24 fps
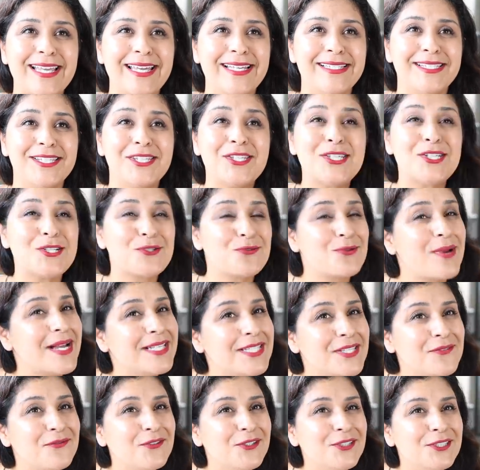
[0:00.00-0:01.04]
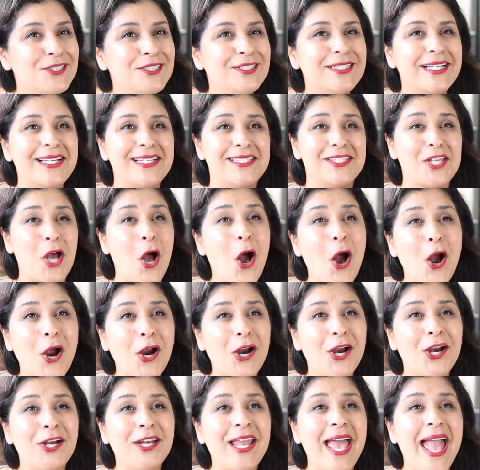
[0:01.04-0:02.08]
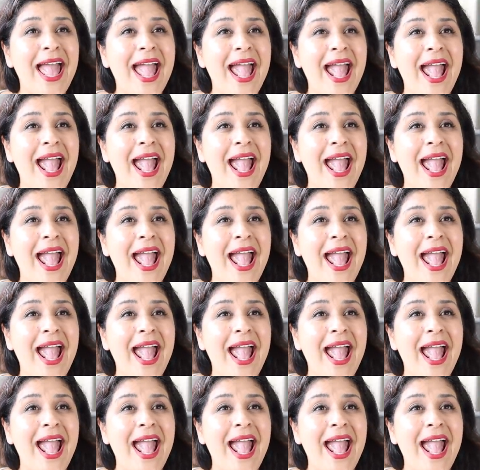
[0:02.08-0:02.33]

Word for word: It's stressful, it's hard,